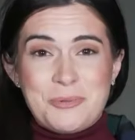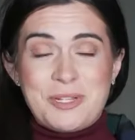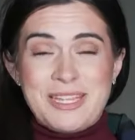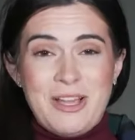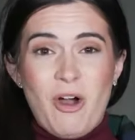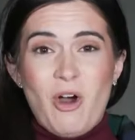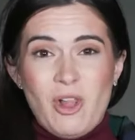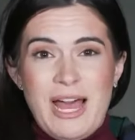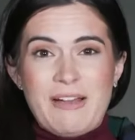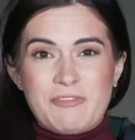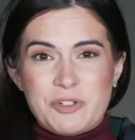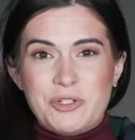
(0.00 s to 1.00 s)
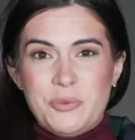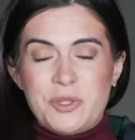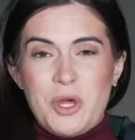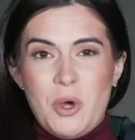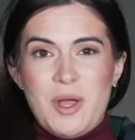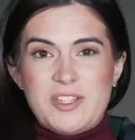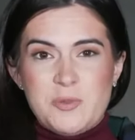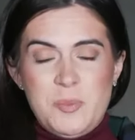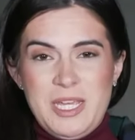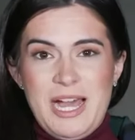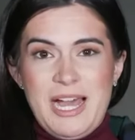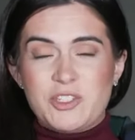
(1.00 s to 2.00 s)
really all afternoon with
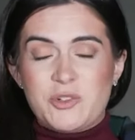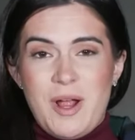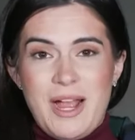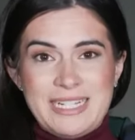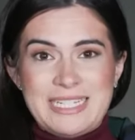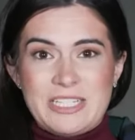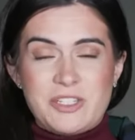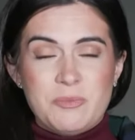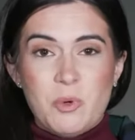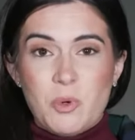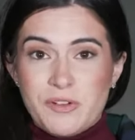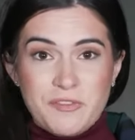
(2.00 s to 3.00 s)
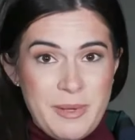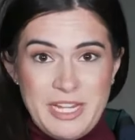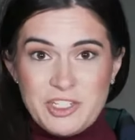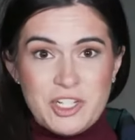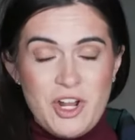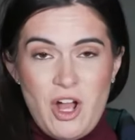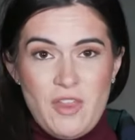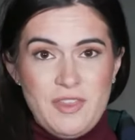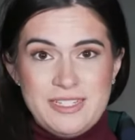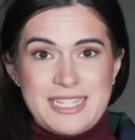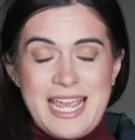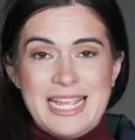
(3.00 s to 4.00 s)
OSBI trying to get some more information on
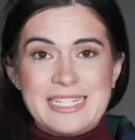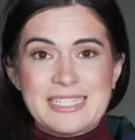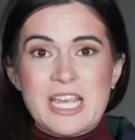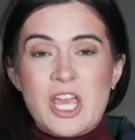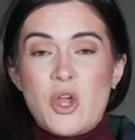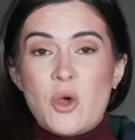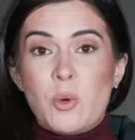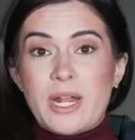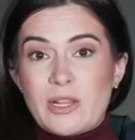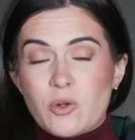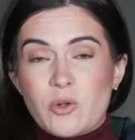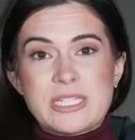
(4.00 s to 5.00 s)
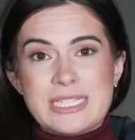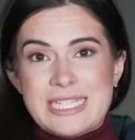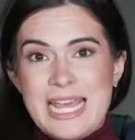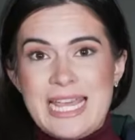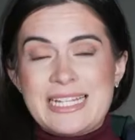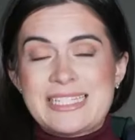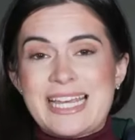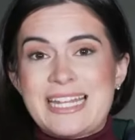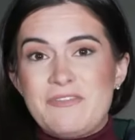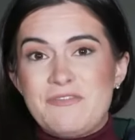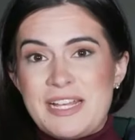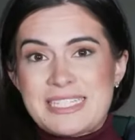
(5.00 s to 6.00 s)
this case. What I learned today is that
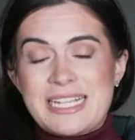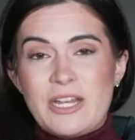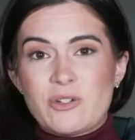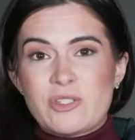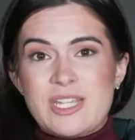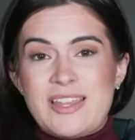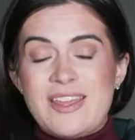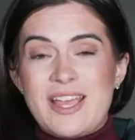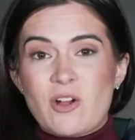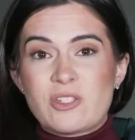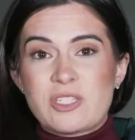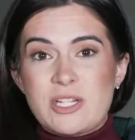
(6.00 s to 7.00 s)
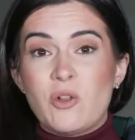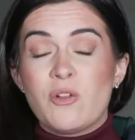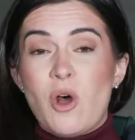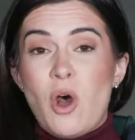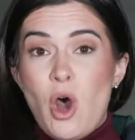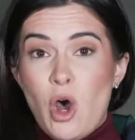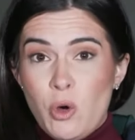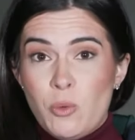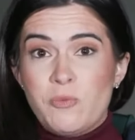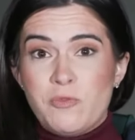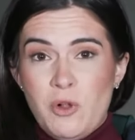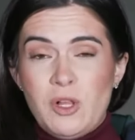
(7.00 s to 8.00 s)
investigators say they are still
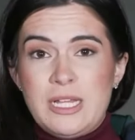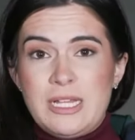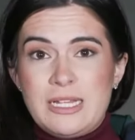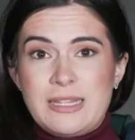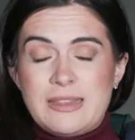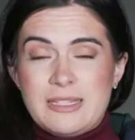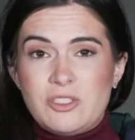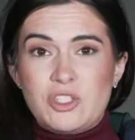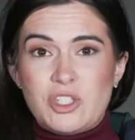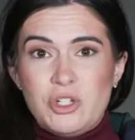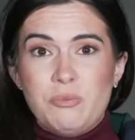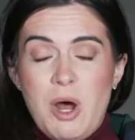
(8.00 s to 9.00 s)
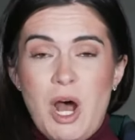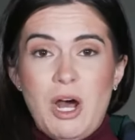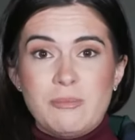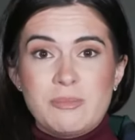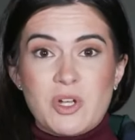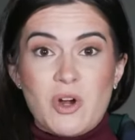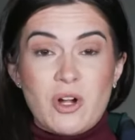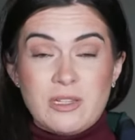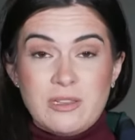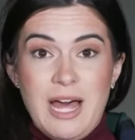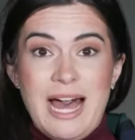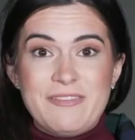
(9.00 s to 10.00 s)
hopeful that these two moms are
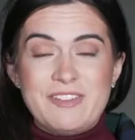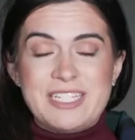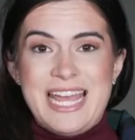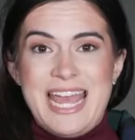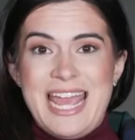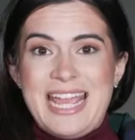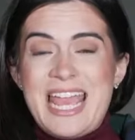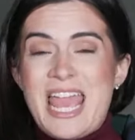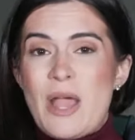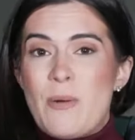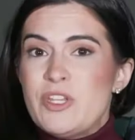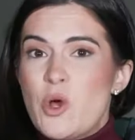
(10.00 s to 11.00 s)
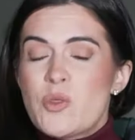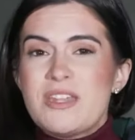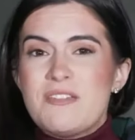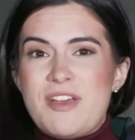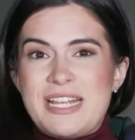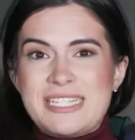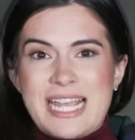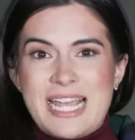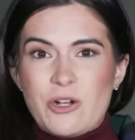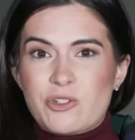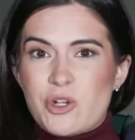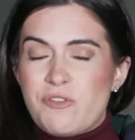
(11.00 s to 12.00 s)
alive today. And we know that
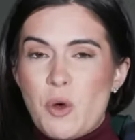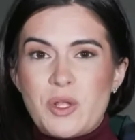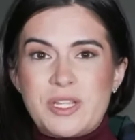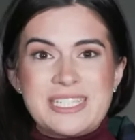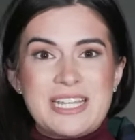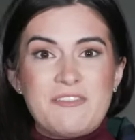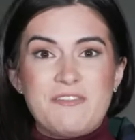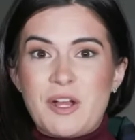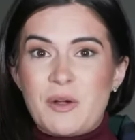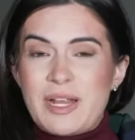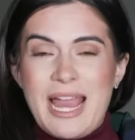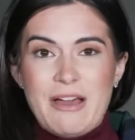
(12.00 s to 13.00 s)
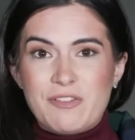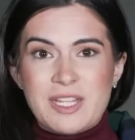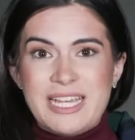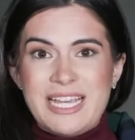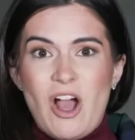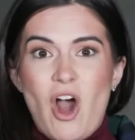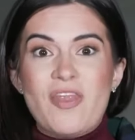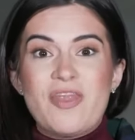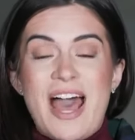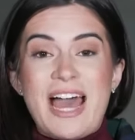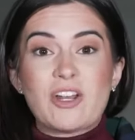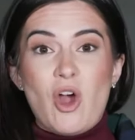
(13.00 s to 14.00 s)
investigators are focusing very heavily on
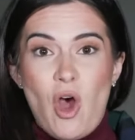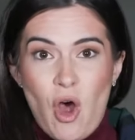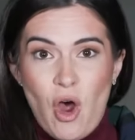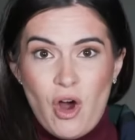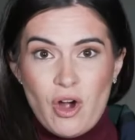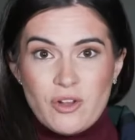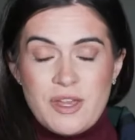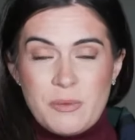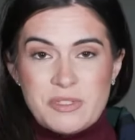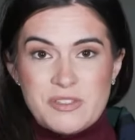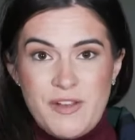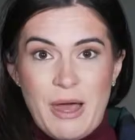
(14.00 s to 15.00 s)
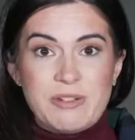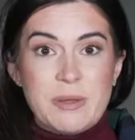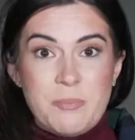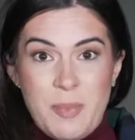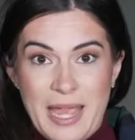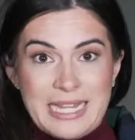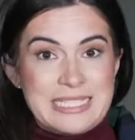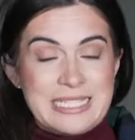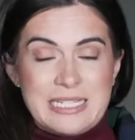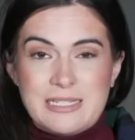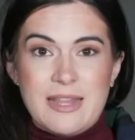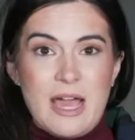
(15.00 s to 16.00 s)
that car that was found
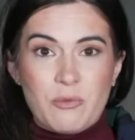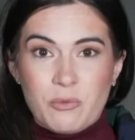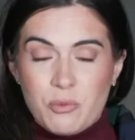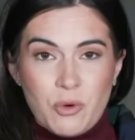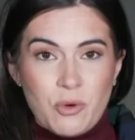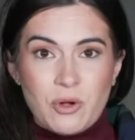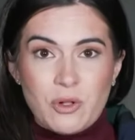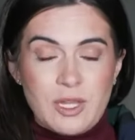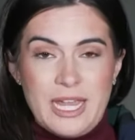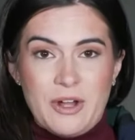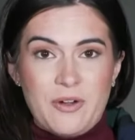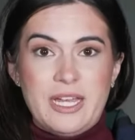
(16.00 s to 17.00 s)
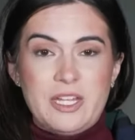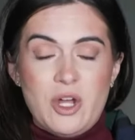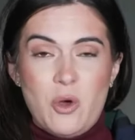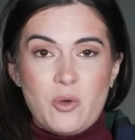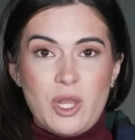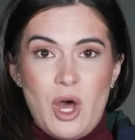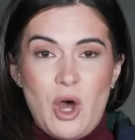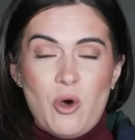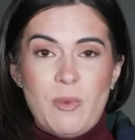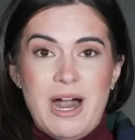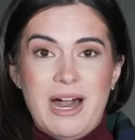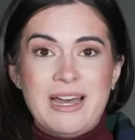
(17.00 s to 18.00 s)
abandoned in that rural area in
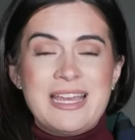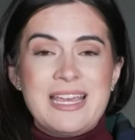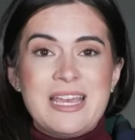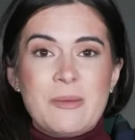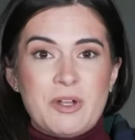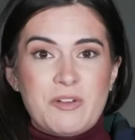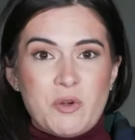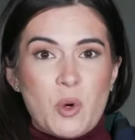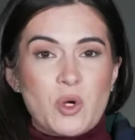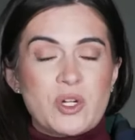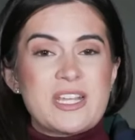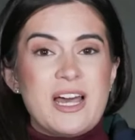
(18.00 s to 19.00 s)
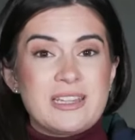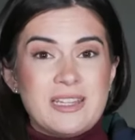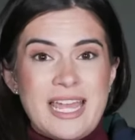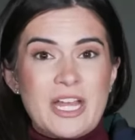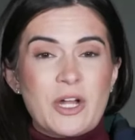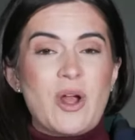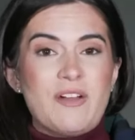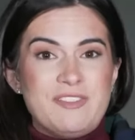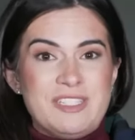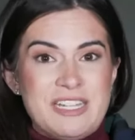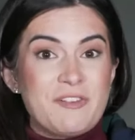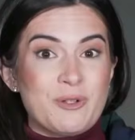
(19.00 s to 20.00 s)
Oklahoma but of course, a layer
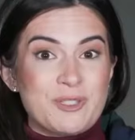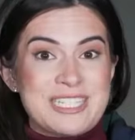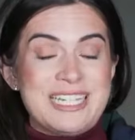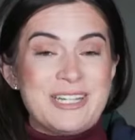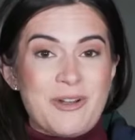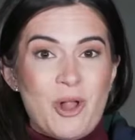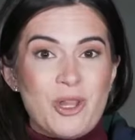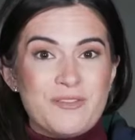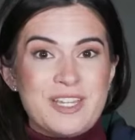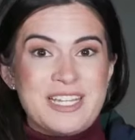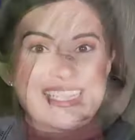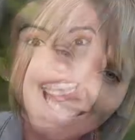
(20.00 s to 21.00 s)
of difficulty in all of this